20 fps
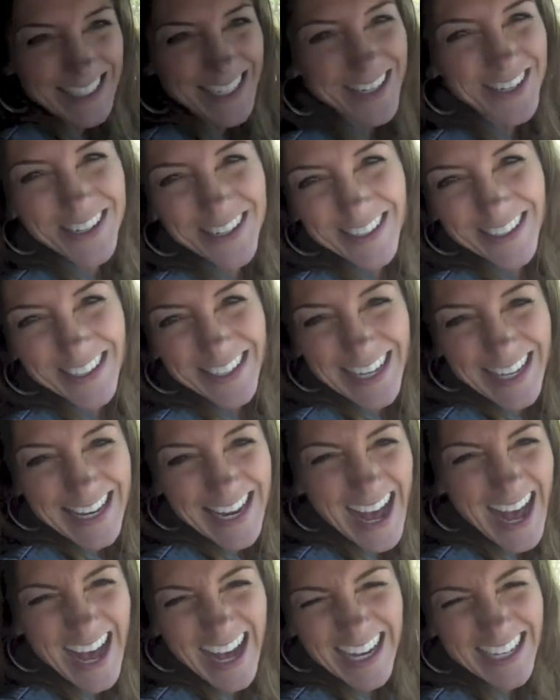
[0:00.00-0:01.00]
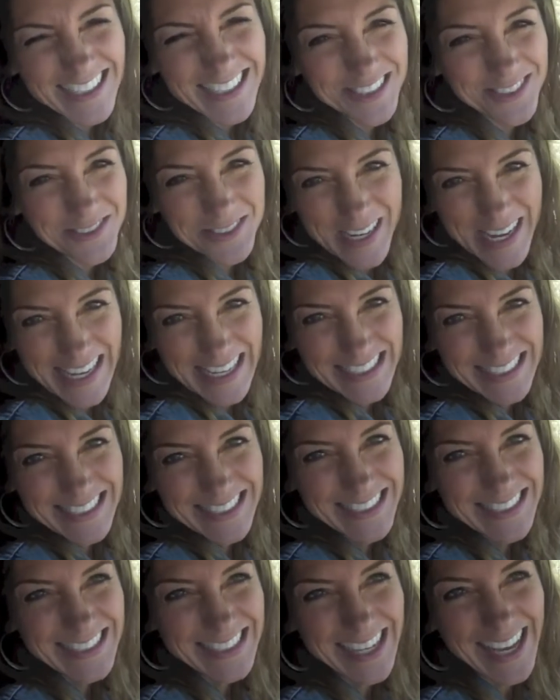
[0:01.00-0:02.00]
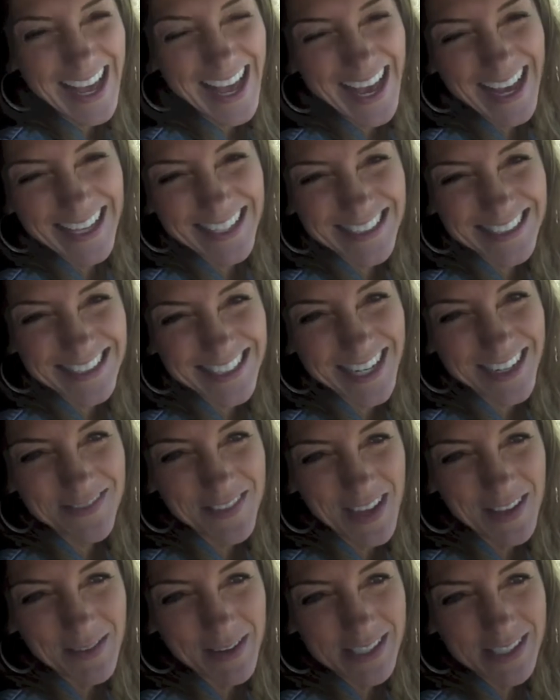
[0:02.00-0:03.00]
and hug one, and make